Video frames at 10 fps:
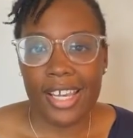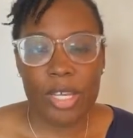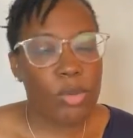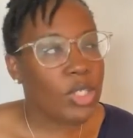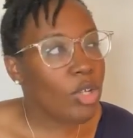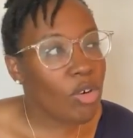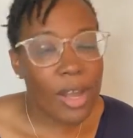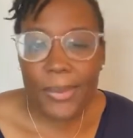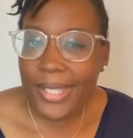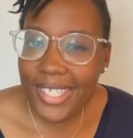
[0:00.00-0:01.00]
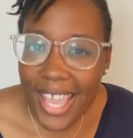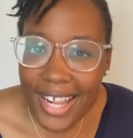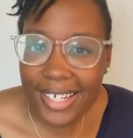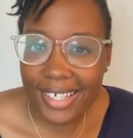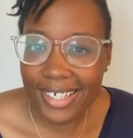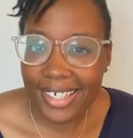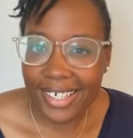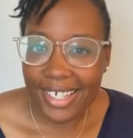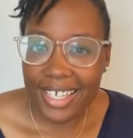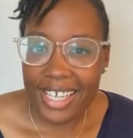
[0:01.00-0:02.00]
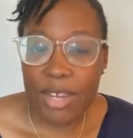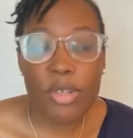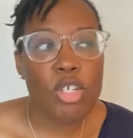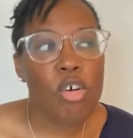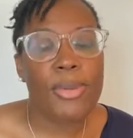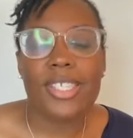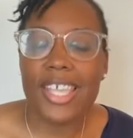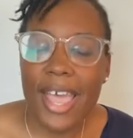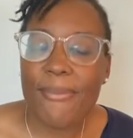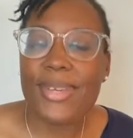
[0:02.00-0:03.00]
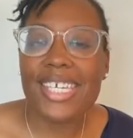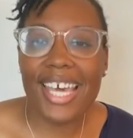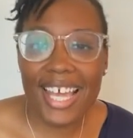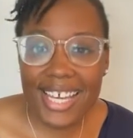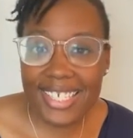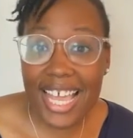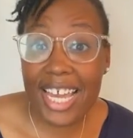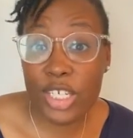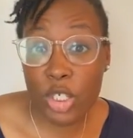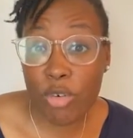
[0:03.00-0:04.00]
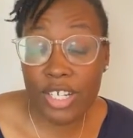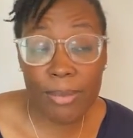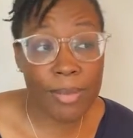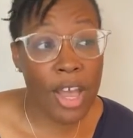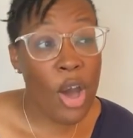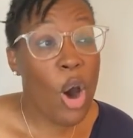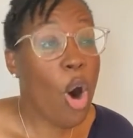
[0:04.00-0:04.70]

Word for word: He was so upset. He was so upset because I showed him